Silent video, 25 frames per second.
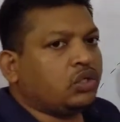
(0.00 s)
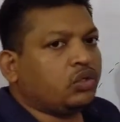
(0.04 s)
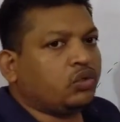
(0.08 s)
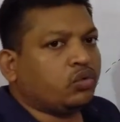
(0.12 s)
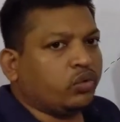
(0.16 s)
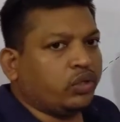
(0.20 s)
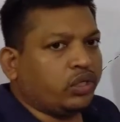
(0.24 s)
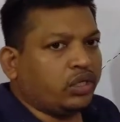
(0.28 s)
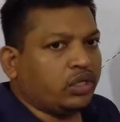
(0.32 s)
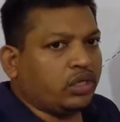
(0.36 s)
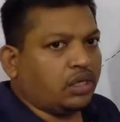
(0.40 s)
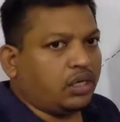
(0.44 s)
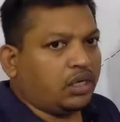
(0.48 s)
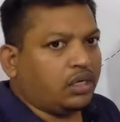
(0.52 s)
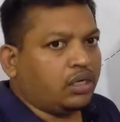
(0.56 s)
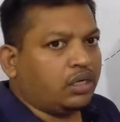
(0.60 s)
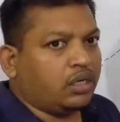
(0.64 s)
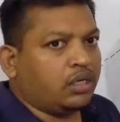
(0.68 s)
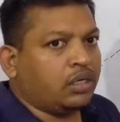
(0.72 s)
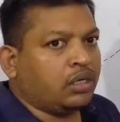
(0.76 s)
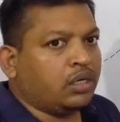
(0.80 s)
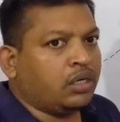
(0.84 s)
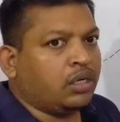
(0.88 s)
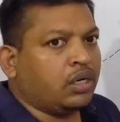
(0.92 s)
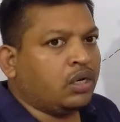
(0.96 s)
twinkle?
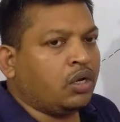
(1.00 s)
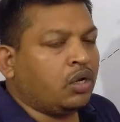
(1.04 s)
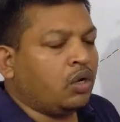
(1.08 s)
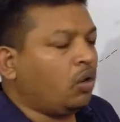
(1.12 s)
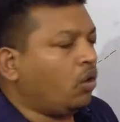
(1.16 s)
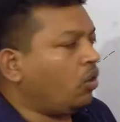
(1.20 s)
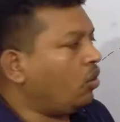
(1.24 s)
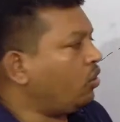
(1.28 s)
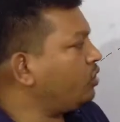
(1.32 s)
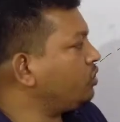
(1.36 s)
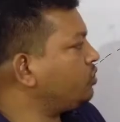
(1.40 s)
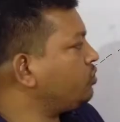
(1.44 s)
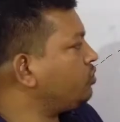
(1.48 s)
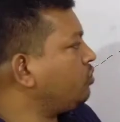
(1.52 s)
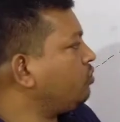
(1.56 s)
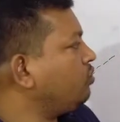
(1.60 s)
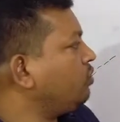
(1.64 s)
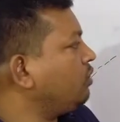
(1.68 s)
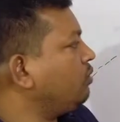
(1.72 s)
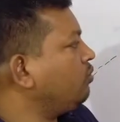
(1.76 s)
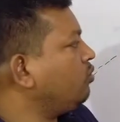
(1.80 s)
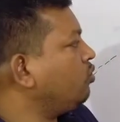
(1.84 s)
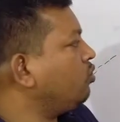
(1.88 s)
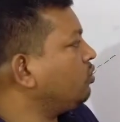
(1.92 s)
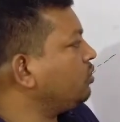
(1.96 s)
Also
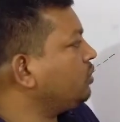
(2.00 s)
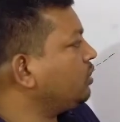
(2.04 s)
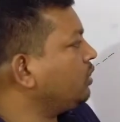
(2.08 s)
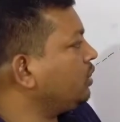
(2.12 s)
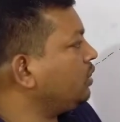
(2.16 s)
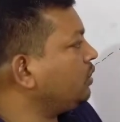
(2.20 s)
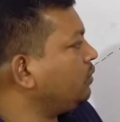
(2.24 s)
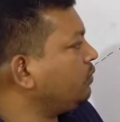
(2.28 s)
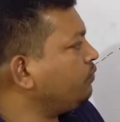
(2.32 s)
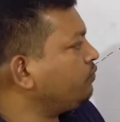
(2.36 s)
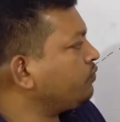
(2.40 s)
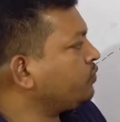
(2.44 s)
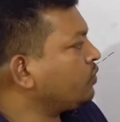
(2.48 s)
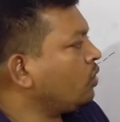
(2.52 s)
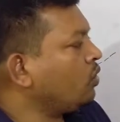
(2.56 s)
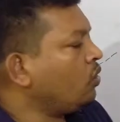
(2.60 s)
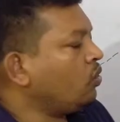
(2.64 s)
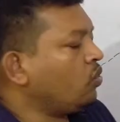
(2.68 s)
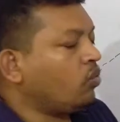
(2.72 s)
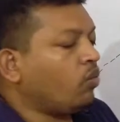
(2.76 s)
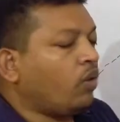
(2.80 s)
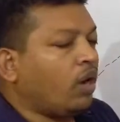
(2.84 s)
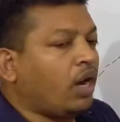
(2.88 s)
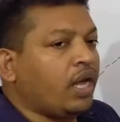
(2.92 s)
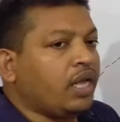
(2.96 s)
one more thing,
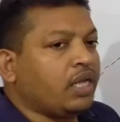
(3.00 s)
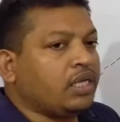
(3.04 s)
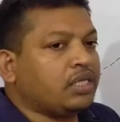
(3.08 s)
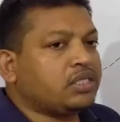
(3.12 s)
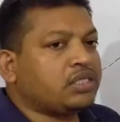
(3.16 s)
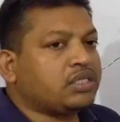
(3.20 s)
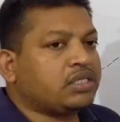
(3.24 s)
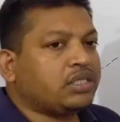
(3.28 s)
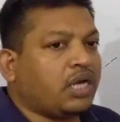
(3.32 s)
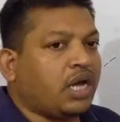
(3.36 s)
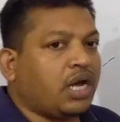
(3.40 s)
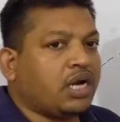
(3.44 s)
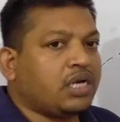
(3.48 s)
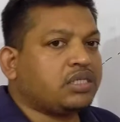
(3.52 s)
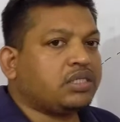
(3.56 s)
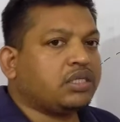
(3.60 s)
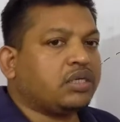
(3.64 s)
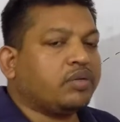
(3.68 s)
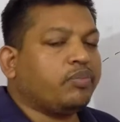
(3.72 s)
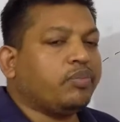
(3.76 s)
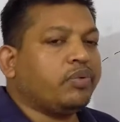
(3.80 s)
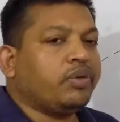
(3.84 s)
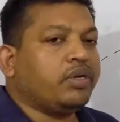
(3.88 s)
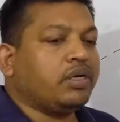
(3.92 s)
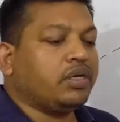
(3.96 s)
why stars
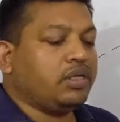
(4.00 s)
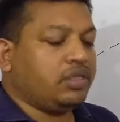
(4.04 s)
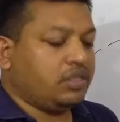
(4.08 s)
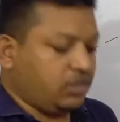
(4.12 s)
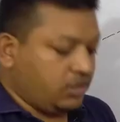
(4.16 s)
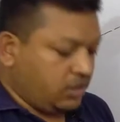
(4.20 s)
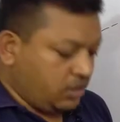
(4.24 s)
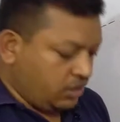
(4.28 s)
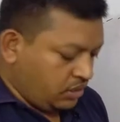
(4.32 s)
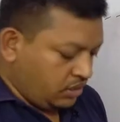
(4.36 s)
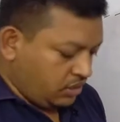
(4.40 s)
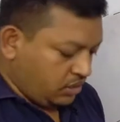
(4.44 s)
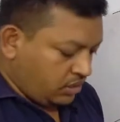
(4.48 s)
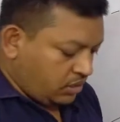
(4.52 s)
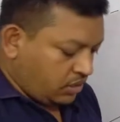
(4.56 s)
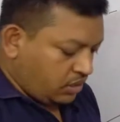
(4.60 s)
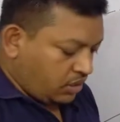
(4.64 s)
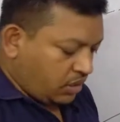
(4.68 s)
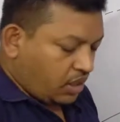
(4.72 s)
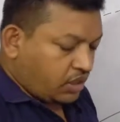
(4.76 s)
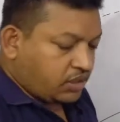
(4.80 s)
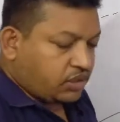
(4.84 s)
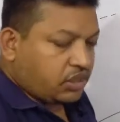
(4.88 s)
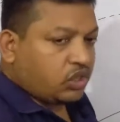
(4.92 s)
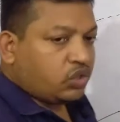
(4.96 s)
appears
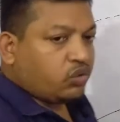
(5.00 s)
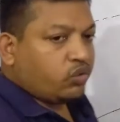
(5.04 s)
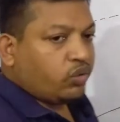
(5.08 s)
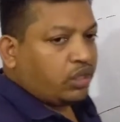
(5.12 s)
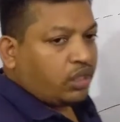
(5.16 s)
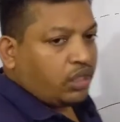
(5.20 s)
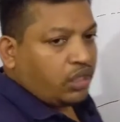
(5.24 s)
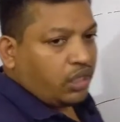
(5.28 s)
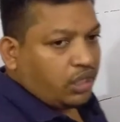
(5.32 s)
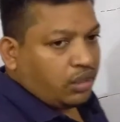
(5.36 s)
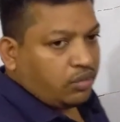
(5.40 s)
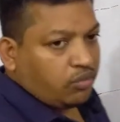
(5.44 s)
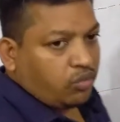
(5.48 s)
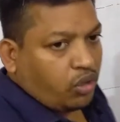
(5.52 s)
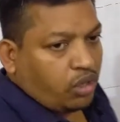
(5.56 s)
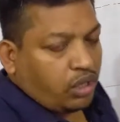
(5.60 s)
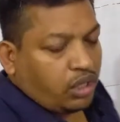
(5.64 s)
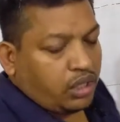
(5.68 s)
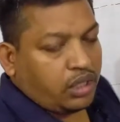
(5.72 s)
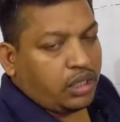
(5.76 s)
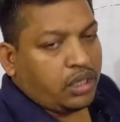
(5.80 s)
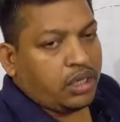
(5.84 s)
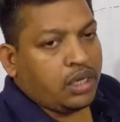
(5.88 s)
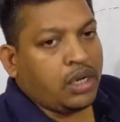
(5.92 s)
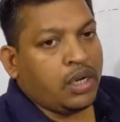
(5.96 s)
as a twinkling
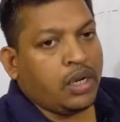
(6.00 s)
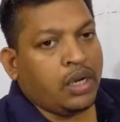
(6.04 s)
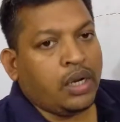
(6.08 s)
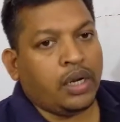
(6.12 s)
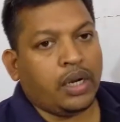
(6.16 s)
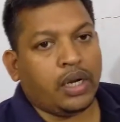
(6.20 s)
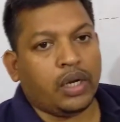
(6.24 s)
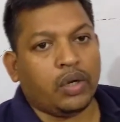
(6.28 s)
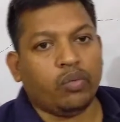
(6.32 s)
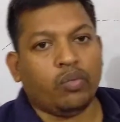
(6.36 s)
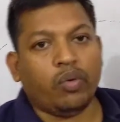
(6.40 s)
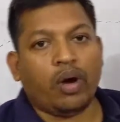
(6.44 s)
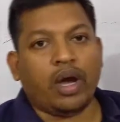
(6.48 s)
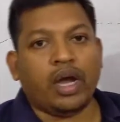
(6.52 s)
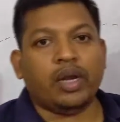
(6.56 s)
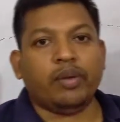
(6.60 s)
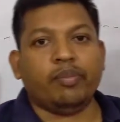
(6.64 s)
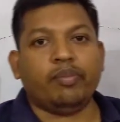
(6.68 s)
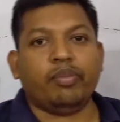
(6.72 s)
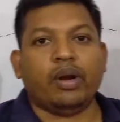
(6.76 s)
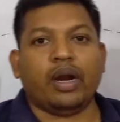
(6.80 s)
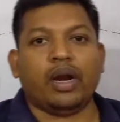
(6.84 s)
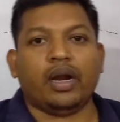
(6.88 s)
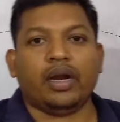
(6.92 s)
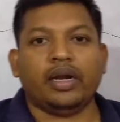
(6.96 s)
body and why
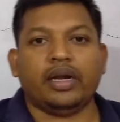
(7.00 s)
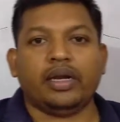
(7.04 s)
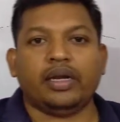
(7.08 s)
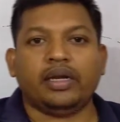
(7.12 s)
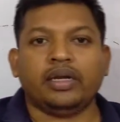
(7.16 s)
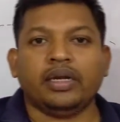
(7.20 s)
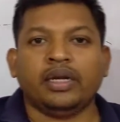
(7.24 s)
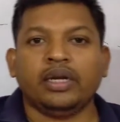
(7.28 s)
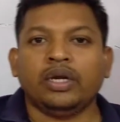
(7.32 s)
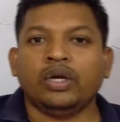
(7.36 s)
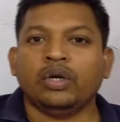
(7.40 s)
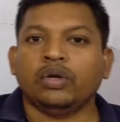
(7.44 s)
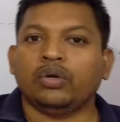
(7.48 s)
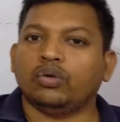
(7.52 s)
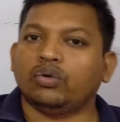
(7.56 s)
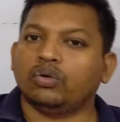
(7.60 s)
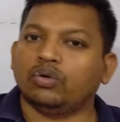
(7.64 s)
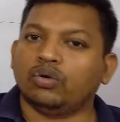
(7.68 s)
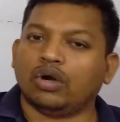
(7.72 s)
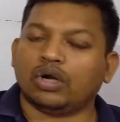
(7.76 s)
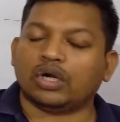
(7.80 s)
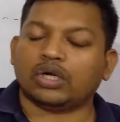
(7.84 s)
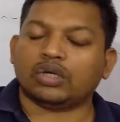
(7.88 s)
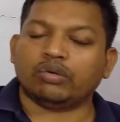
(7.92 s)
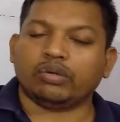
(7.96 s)
planet do
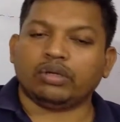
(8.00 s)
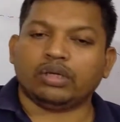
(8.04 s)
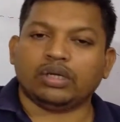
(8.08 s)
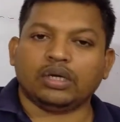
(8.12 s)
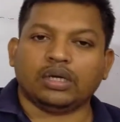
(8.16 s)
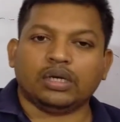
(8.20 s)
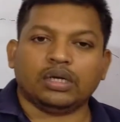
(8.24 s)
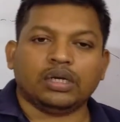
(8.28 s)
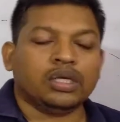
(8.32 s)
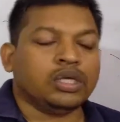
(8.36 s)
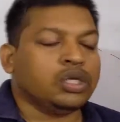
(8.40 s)
not twinkle.